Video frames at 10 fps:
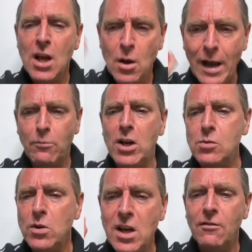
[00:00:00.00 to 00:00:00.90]
And because
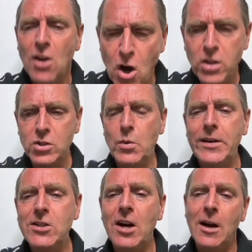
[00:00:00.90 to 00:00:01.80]
we're giving all this way to
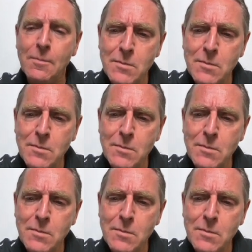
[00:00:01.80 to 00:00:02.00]
charity.